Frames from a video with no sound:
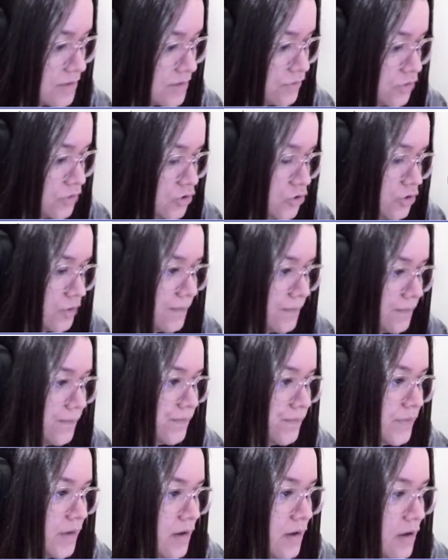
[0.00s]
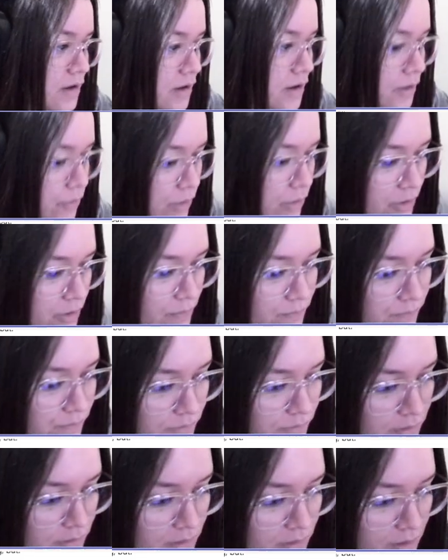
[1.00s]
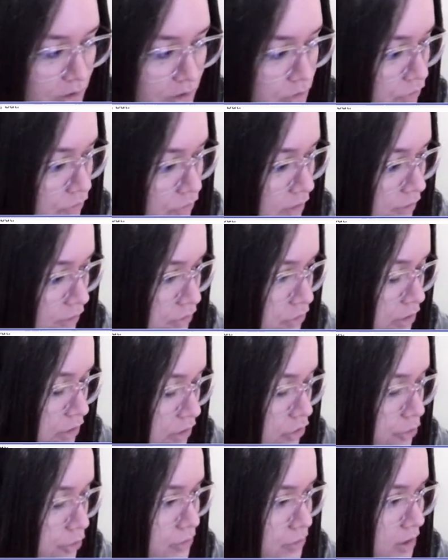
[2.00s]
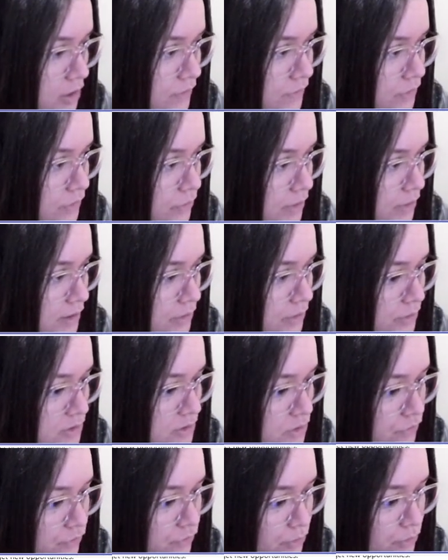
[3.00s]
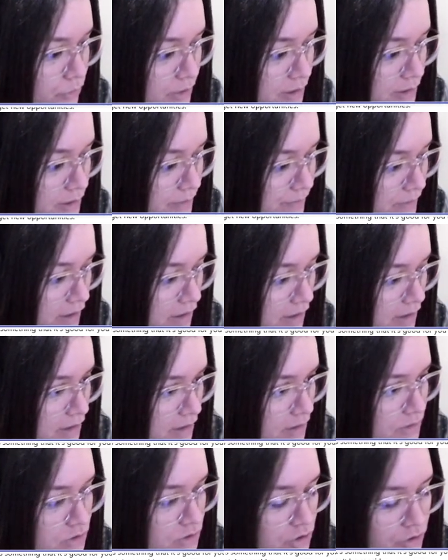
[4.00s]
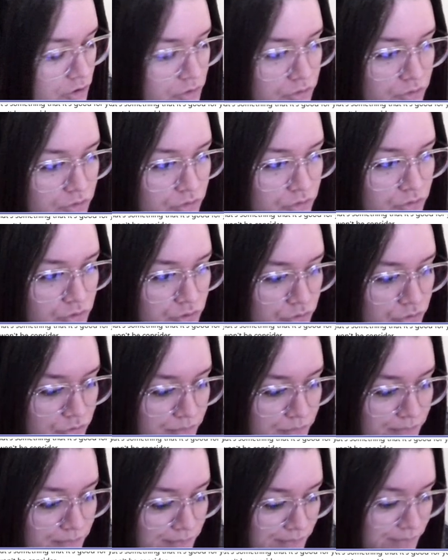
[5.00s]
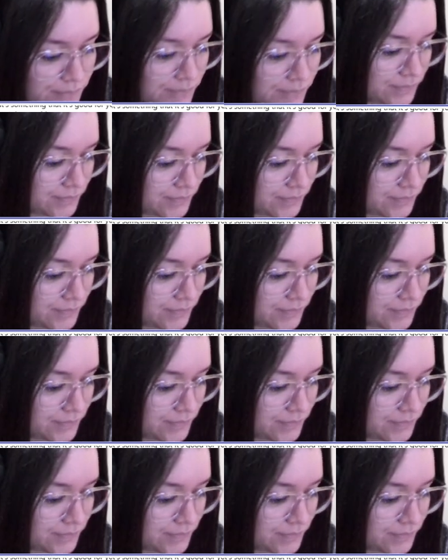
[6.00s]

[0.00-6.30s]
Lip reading: Yes, for sure. Well, thank you, Fabio. I hope you have a great rest of your week and talk to you soon.